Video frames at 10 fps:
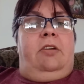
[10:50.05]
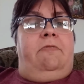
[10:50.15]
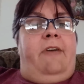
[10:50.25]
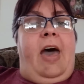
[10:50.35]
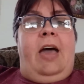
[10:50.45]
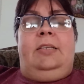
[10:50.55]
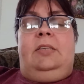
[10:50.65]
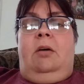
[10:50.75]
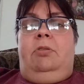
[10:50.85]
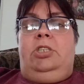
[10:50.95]
your facts.
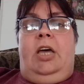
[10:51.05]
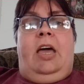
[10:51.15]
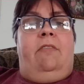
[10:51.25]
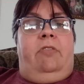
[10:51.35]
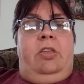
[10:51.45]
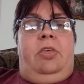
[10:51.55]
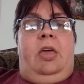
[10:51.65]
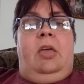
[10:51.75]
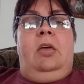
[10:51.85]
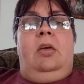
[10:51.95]
Double check everything.